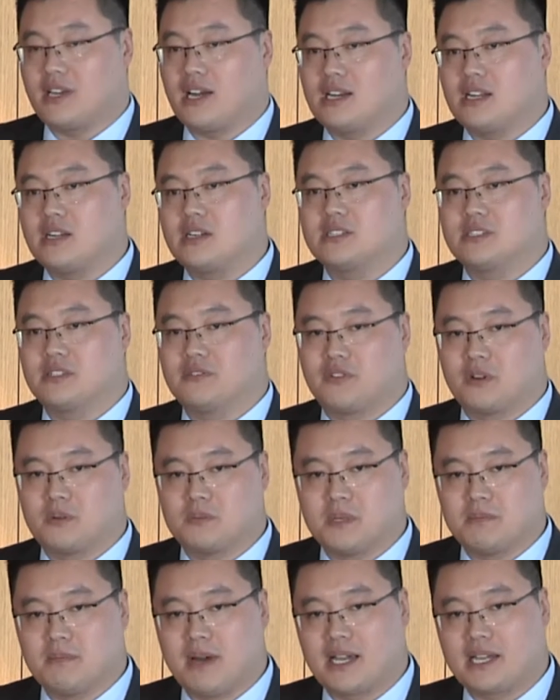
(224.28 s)
I learned
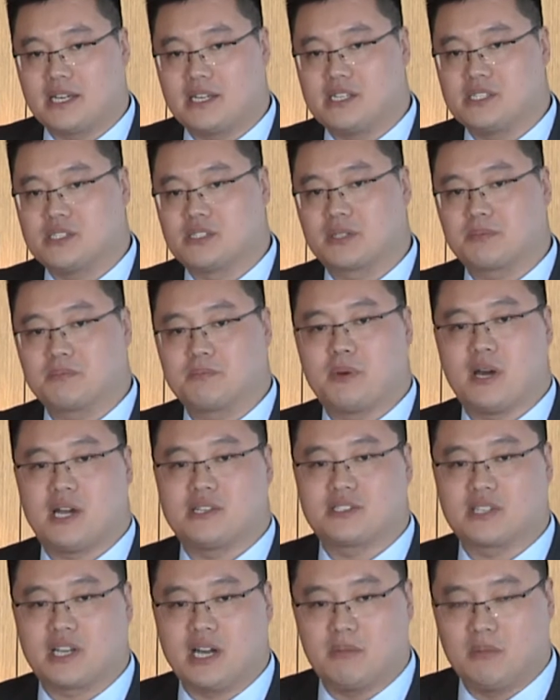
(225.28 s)
from the market in the
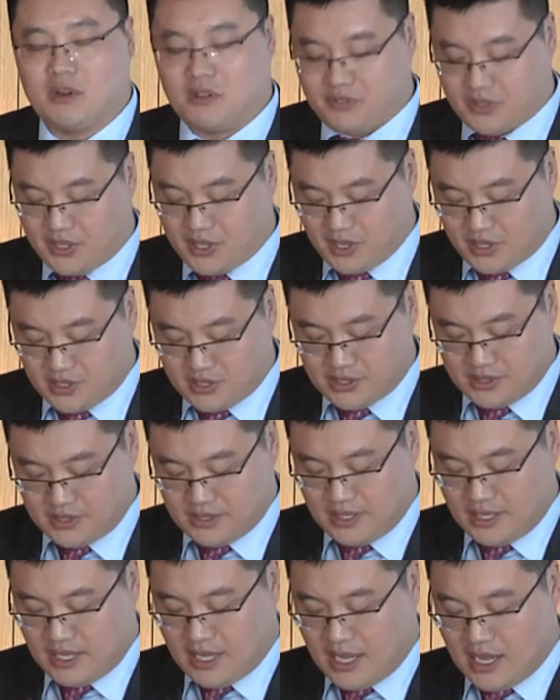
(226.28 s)
past couple of years,
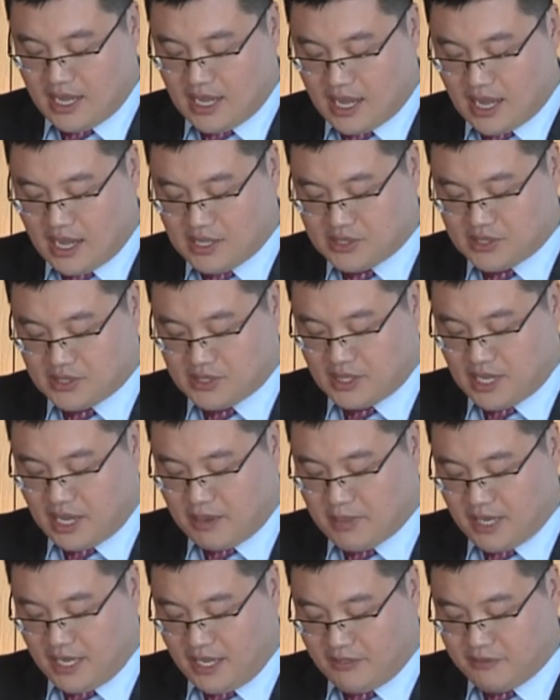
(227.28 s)
I
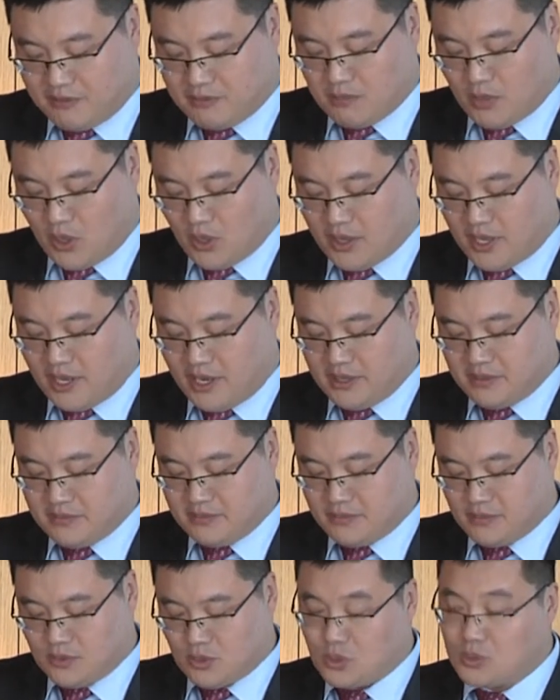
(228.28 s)
believe more
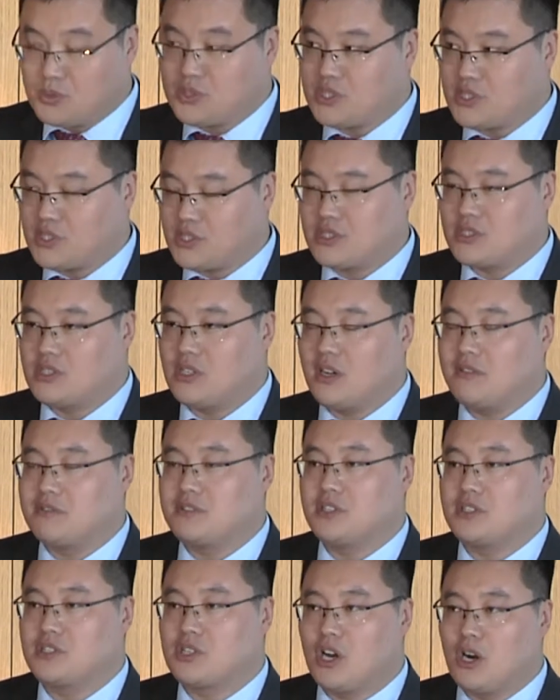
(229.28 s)
than two-thirds of
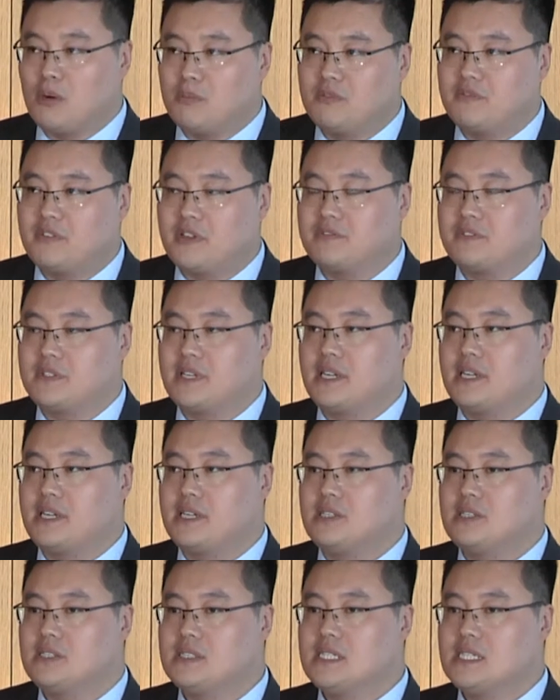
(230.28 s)
the top
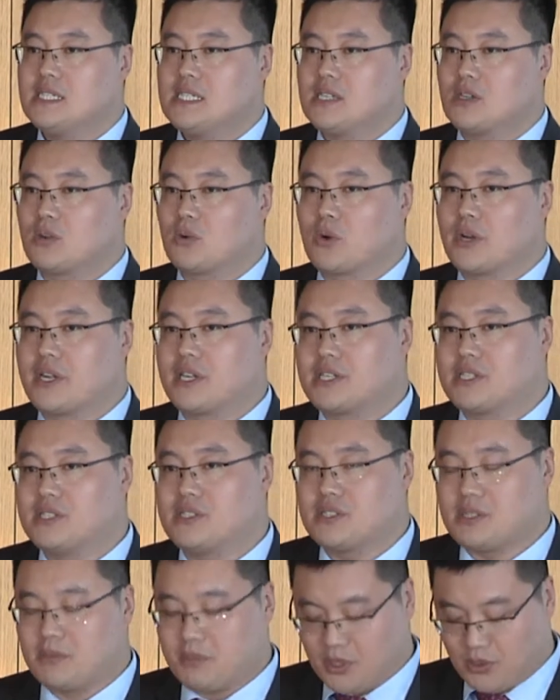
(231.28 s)
50 Greek
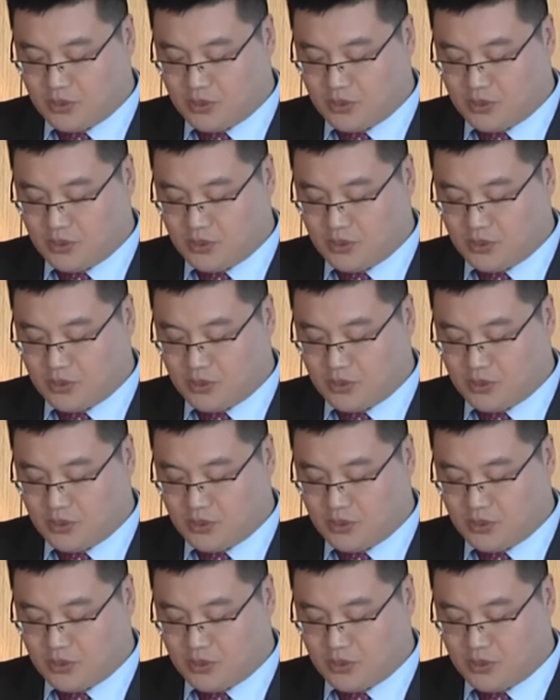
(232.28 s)
ship